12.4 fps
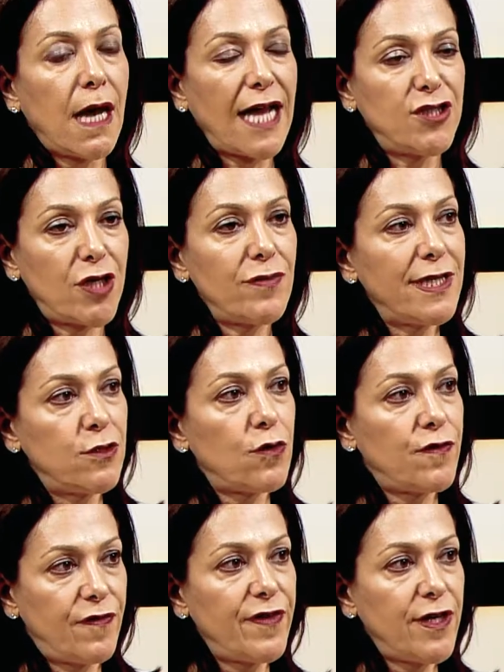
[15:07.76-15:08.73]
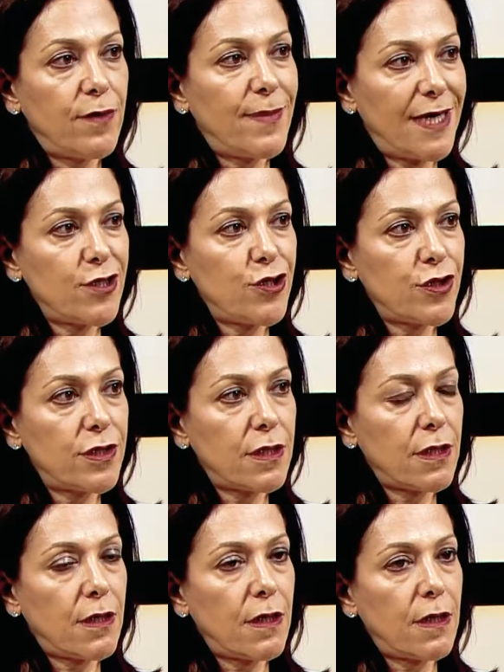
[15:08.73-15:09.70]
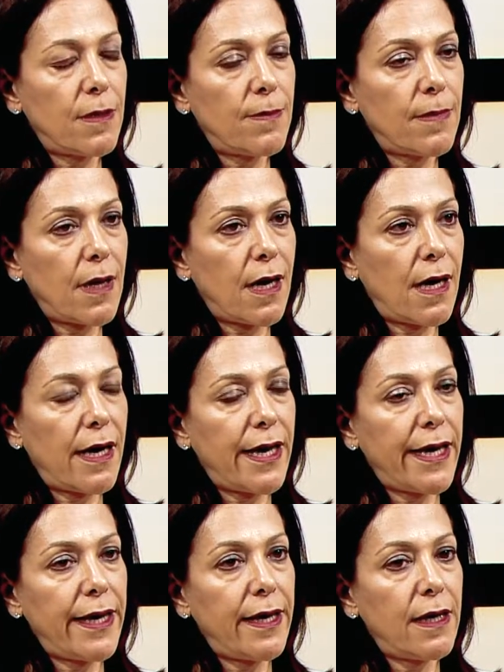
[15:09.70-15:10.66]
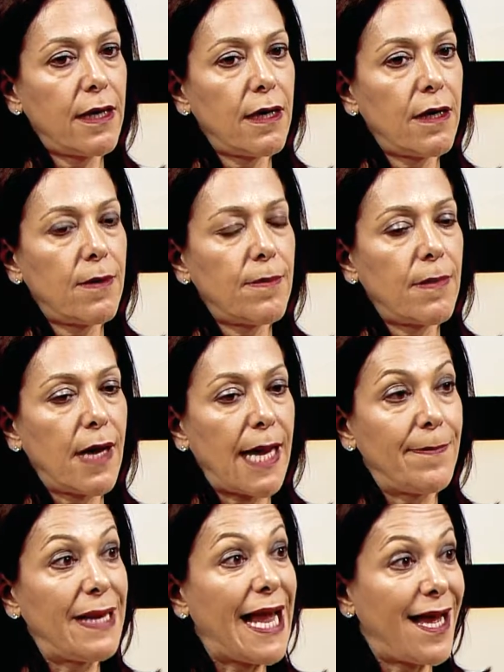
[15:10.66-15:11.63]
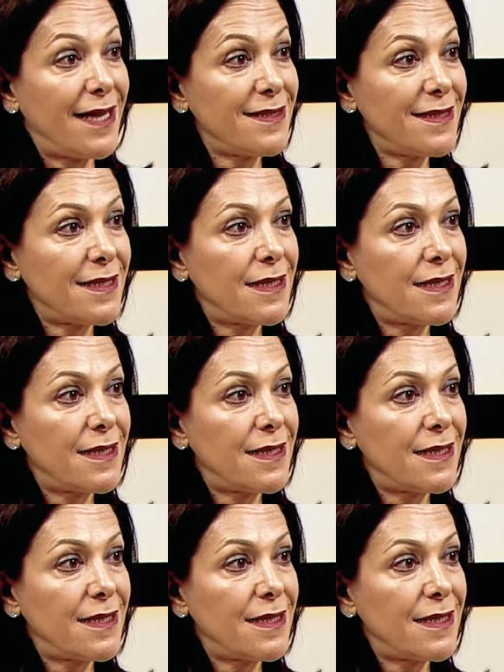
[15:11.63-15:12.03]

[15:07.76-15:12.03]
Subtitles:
I generally don't fear much. I plan.